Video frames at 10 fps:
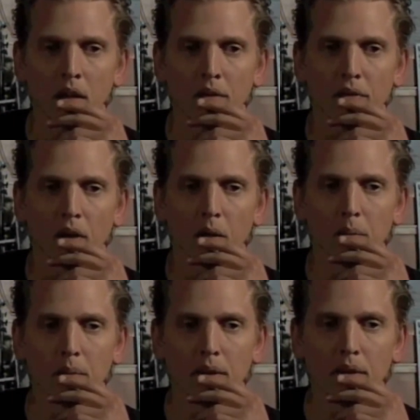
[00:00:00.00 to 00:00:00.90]
a
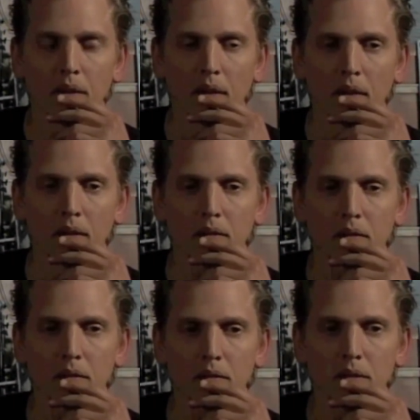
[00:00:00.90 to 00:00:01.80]
farm and, uh,
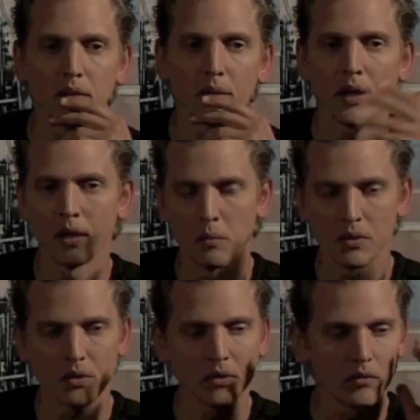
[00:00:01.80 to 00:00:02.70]
you know,
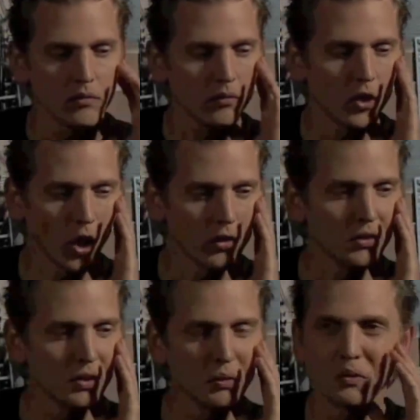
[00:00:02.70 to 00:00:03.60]
animals and
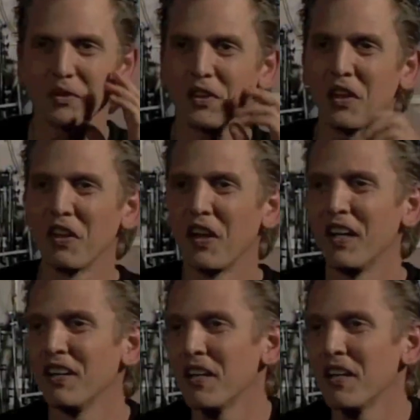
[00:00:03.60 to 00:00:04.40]
gardens and all of that.